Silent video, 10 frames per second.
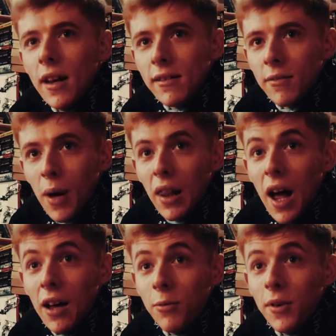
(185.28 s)
years of my
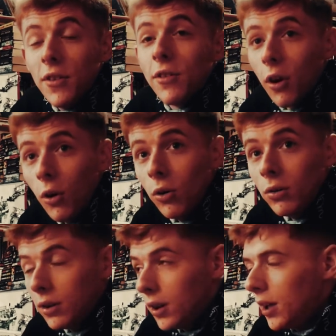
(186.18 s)
life with at school,
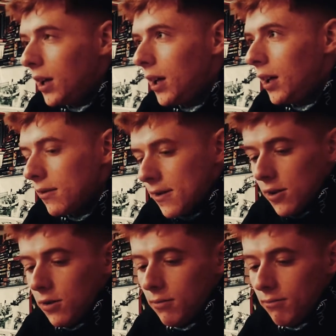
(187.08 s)

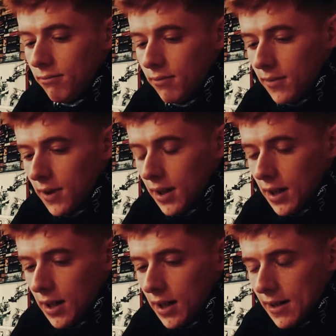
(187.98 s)
to
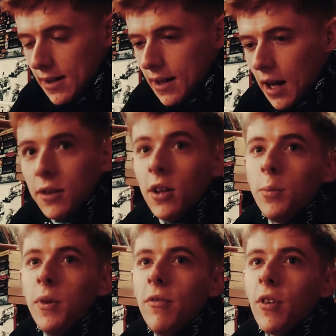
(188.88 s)
standing
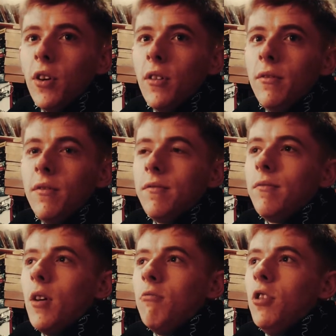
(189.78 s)
up in front
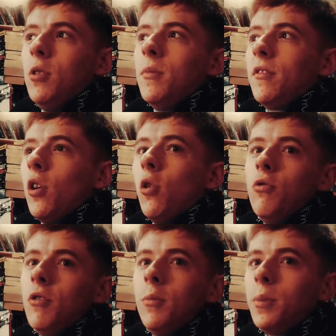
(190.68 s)
of a room of
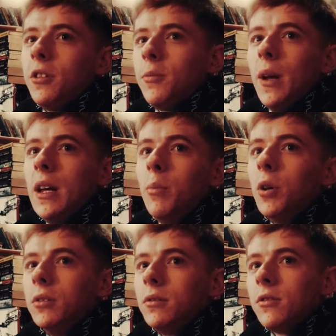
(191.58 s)
100 plus
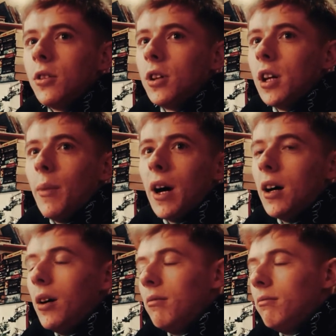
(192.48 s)
people talking
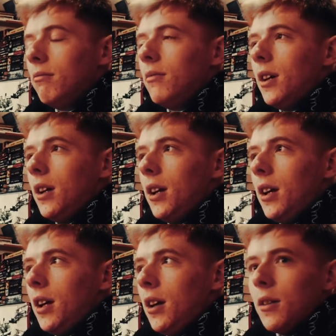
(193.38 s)
about
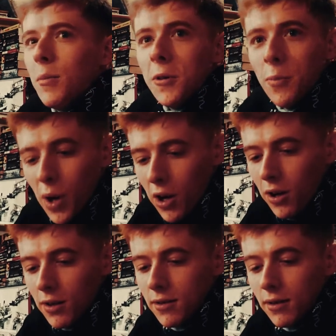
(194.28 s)
the most
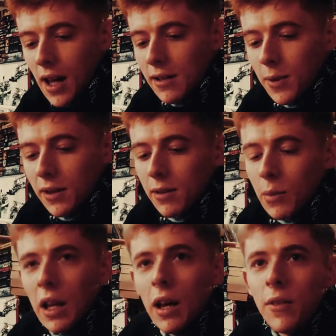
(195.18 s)
personal aspects of
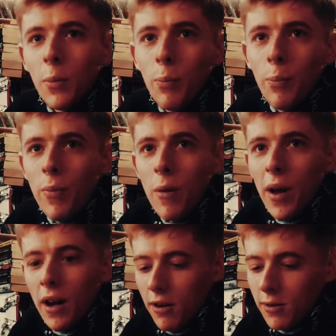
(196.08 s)
my life, the
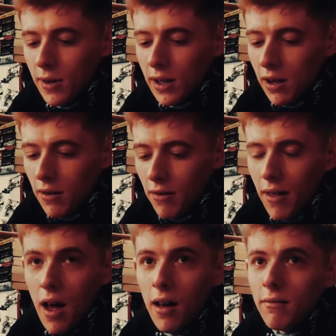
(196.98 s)
periods where it got
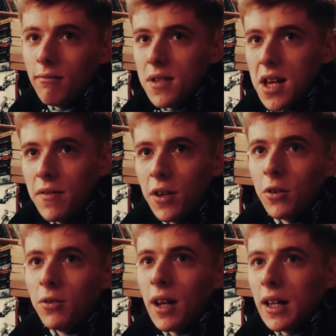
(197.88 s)
that
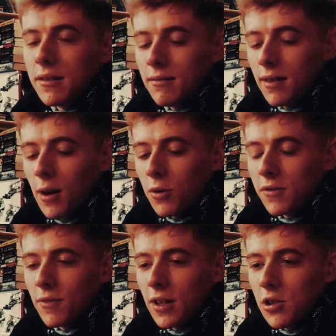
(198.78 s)
difficult, that I
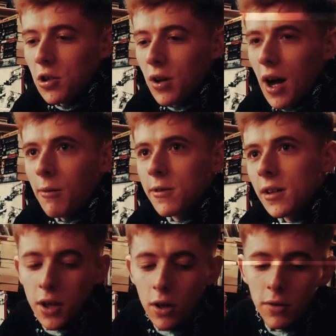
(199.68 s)
wasn't really sure how I was
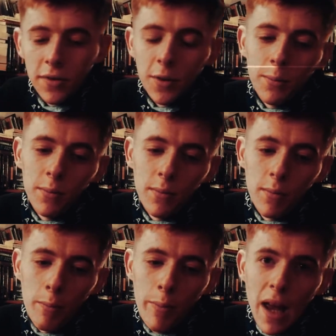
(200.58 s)
go from
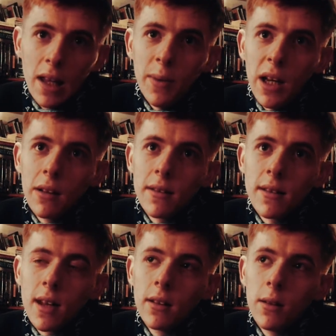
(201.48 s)
barely being able to
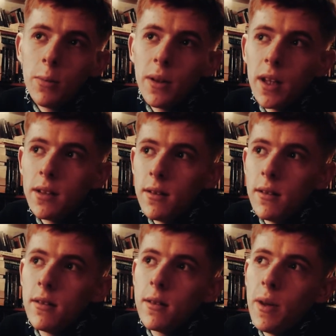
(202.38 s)
stand up and then
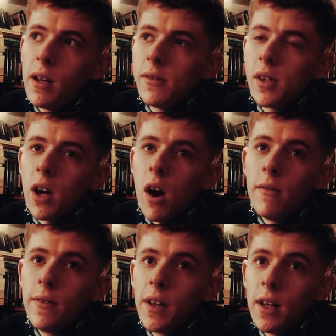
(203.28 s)
to be able to
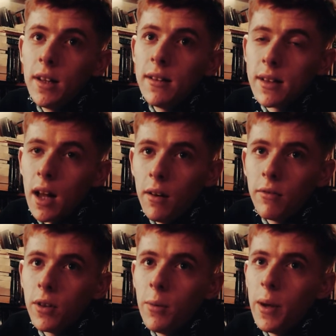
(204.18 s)
confidently stand in
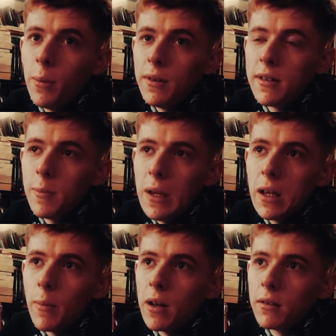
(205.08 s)
front of people and
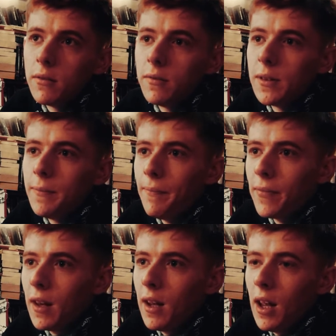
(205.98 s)
speak about something.
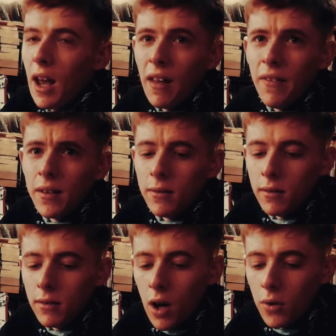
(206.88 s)
And then
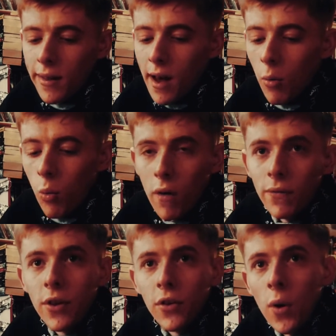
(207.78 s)
not only that,
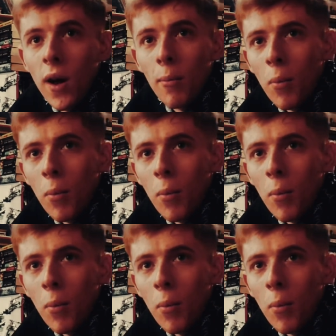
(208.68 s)
want to do it